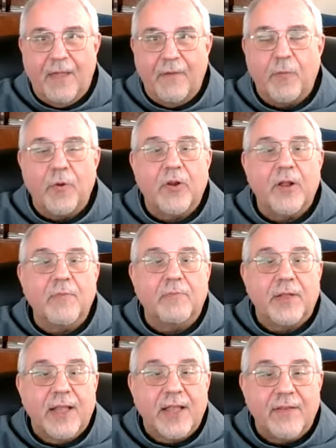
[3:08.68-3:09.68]
If we're
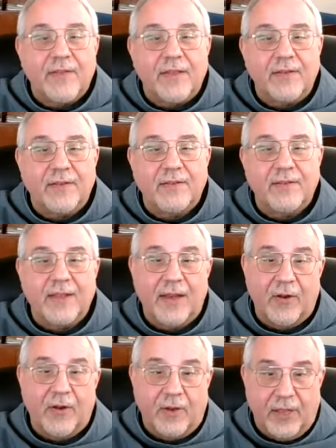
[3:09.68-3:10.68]
complacent
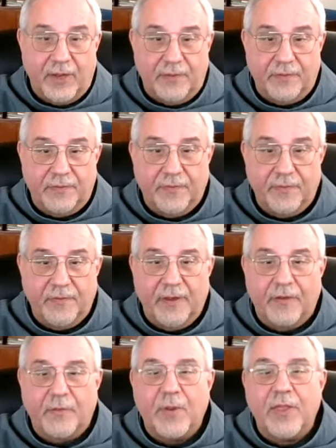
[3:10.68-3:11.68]
in our life,
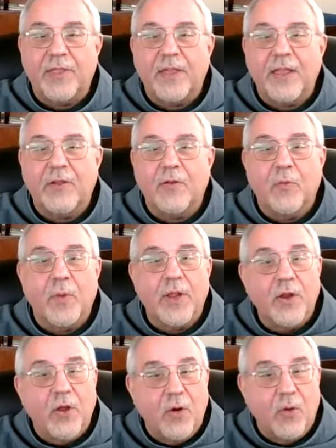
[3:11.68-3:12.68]
if we think we
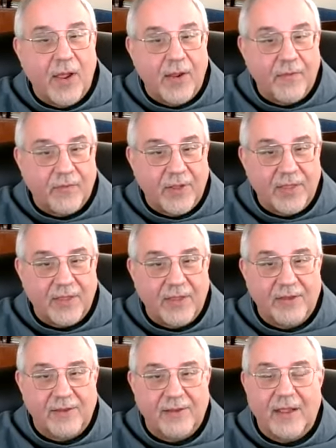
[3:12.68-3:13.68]
know everything,
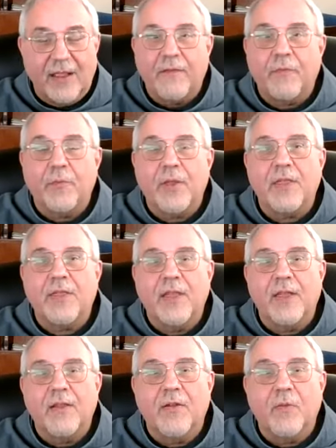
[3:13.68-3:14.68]
if we
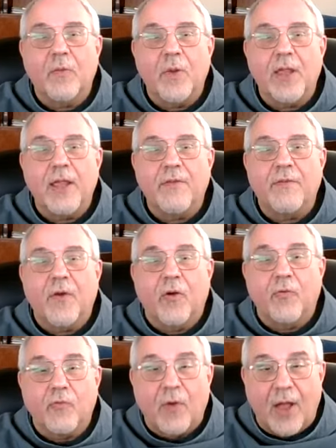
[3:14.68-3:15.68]
think we've
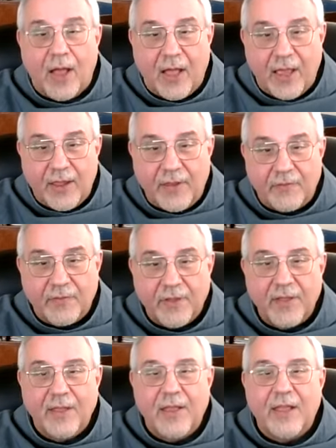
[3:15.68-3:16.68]
arrived,
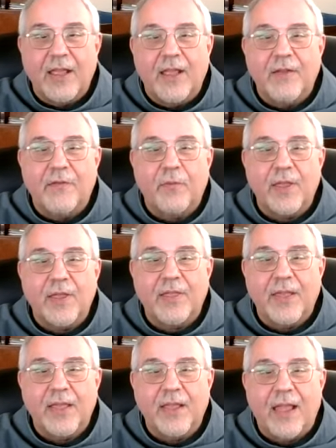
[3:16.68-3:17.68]
if we
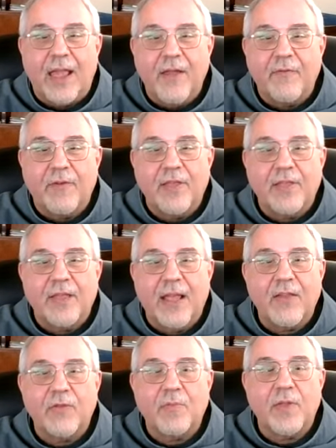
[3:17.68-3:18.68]
think everything
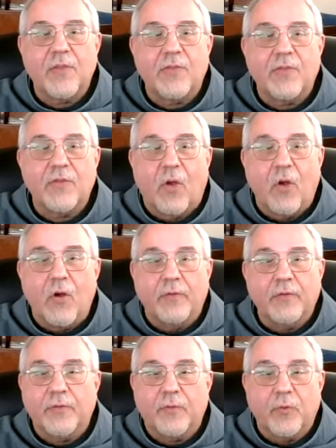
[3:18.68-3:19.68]
has been
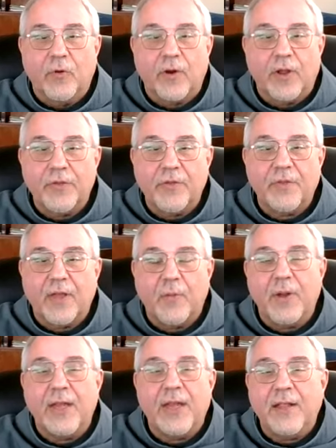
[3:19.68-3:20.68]
solved for us
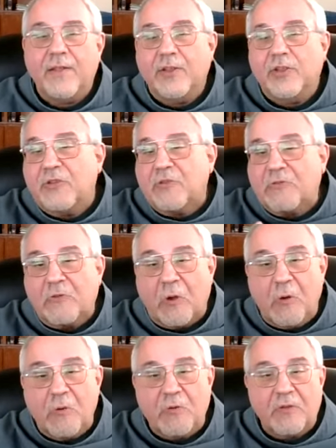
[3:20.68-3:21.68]
and we need to just
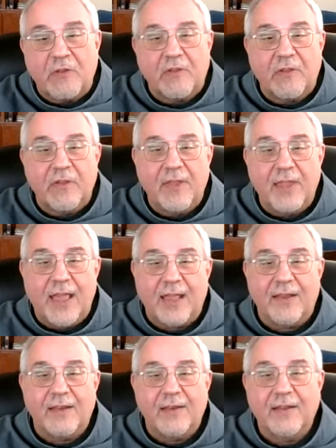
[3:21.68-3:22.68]
coast to the
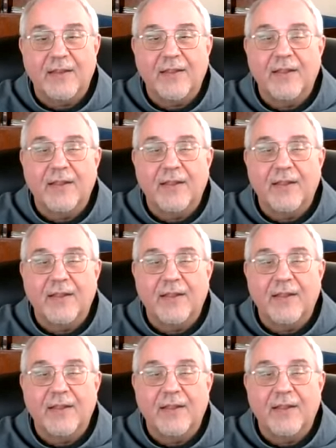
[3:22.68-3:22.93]
end,